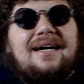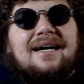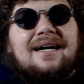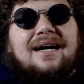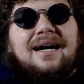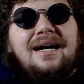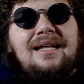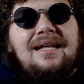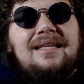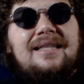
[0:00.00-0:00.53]

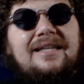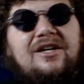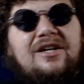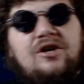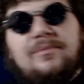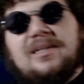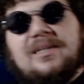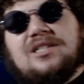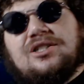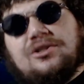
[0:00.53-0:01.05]
a little
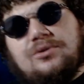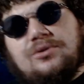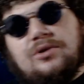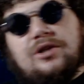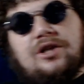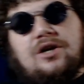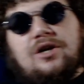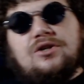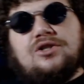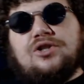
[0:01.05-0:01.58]
bit too
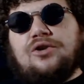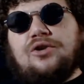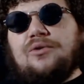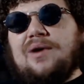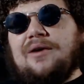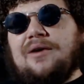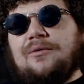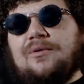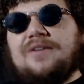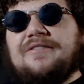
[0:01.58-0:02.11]
close to Grey
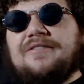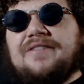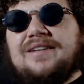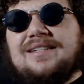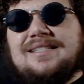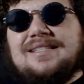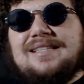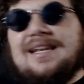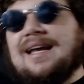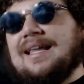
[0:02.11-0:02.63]

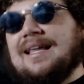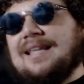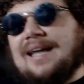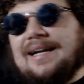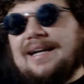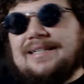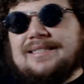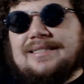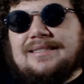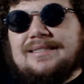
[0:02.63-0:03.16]
Griffins than I
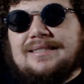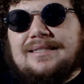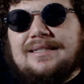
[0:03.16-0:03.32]
liked.